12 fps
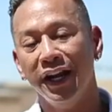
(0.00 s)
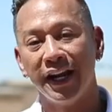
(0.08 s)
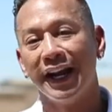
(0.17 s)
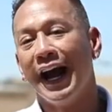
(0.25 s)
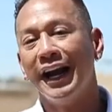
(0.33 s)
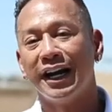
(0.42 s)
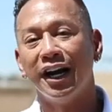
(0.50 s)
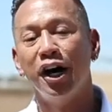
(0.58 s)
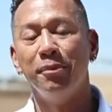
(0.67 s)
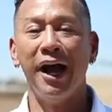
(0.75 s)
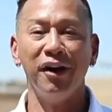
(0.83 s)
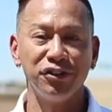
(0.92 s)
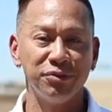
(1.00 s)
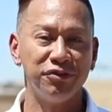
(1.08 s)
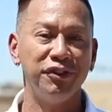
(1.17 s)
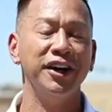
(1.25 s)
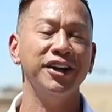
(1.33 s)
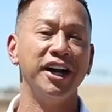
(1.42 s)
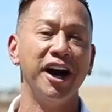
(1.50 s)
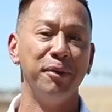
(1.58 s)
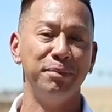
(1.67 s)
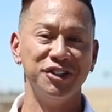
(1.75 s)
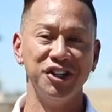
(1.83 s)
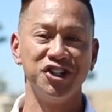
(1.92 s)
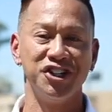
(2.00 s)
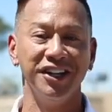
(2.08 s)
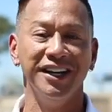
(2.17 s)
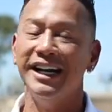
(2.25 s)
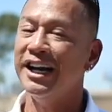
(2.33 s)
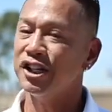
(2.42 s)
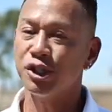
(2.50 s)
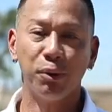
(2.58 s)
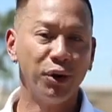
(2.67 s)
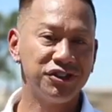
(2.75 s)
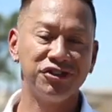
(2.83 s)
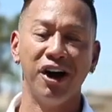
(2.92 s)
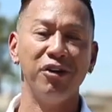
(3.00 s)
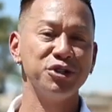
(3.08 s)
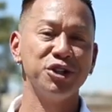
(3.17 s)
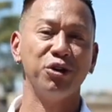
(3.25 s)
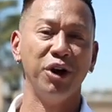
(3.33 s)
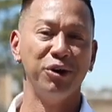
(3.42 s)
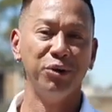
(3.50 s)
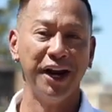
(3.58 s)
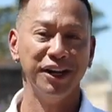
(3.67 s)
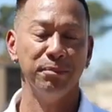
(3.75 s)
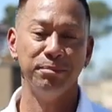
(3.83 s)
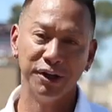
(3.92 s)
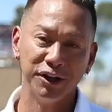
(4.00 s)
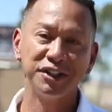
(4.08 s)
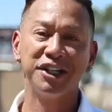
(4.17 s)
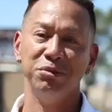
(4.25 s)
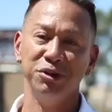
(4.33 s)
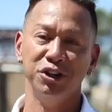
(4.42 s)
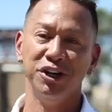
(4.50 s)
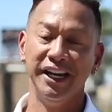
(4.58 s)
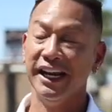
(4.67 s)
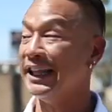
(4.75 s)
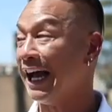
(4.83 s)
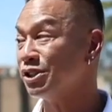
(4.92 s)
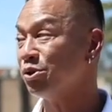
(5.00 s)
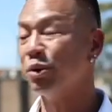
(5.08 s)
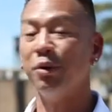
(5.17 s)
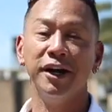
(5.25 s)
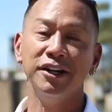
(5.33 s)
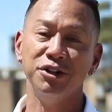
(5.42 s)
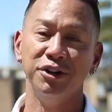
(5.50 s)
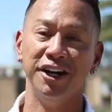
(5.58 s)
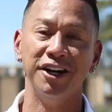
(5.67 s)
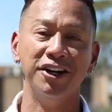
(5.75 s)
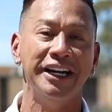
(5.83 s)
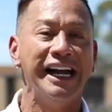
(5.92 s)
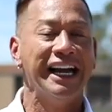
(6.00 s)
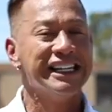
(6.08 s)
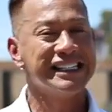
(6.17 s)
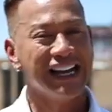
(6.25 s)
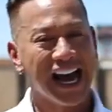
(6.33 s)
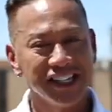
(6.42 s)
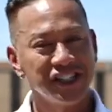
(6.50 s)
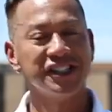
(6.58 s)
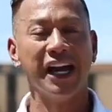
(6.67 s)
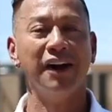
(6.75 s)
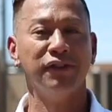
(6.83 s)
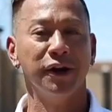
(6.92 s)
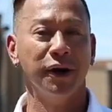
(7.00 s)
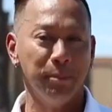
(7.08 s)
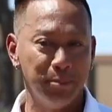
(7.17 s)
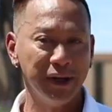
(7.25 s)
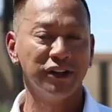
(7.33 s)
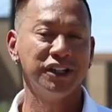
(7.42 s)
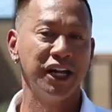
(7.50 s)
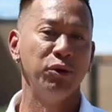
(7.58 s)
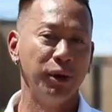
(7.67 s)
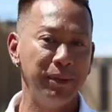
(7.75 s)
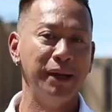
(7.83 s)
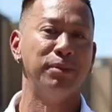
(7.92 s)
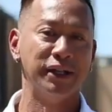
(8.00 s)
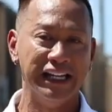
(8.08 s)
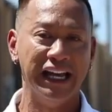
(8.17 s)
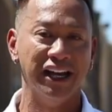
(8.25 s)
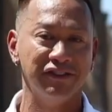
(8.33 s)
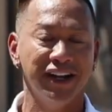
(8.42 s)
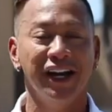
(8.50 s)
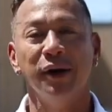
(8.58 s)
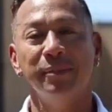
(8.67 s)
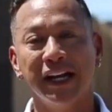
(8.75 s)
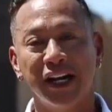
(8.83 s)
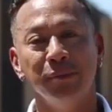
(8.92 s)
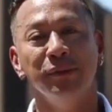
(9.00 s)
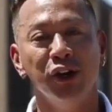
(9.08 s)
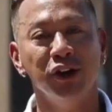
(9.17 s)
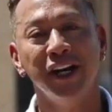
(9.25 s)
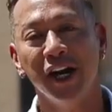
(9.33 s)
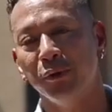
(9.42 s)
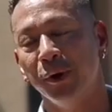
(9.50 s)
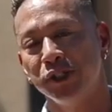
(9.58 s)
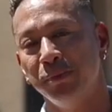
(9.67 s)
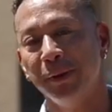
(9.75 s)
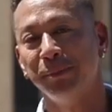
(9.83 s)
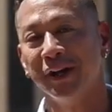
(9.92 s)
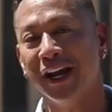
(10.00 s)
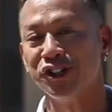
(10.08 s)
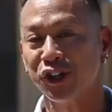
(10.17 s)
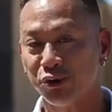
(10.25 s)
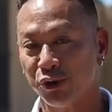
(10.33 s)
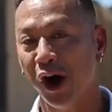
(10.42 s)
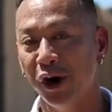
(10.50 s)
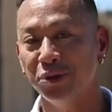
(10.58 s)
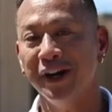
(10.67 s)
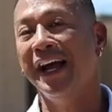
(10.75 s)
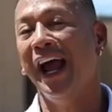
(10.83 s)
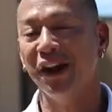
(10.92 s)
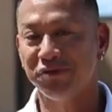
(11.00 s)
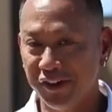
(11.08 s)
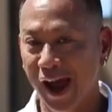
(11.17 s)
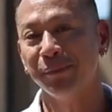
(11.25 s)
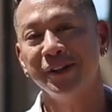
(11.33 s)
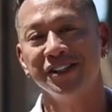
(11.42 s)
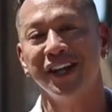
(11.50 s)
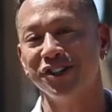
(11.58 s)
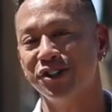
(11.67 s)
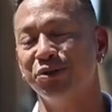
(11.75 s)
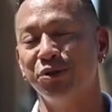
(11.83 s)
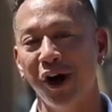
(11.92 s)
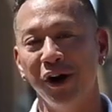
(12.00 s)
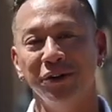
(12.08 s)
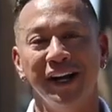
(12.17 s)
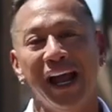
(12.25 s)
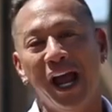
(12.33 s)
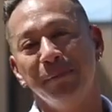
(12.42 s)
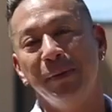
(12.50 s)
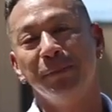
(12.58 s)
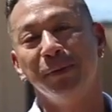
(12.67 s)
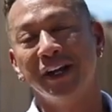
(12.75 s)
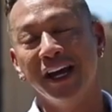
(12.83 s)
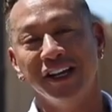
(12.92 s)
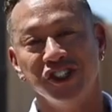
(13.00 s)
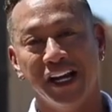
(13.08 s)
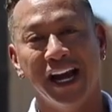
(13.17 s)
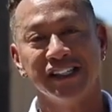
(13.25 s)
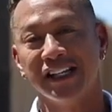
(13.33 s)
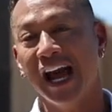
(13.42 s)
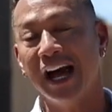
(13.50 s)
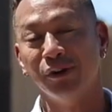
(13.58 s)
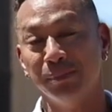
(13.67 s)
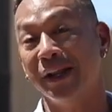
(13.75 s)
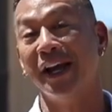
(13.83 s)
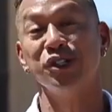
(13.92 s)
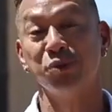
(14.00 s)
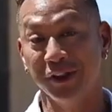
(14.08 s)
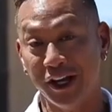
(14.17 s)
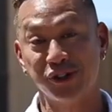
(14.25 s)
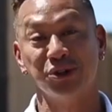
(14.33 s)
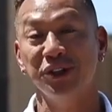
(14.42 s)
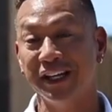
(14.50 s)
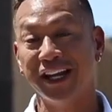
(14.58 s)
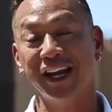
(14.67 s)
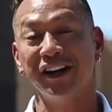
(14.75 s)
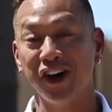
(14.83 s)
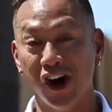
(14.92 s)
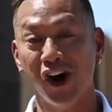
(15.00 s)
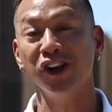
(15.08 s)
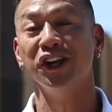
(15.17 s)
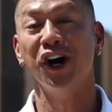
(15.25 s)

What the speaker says: can kind of come, have some friendly competition. Sports is always a great way to build community. And that's what we want to do here, is not just having a building where people live, but a community in which people get to grow and families get to grow and people get a chance to have a place where they truly can call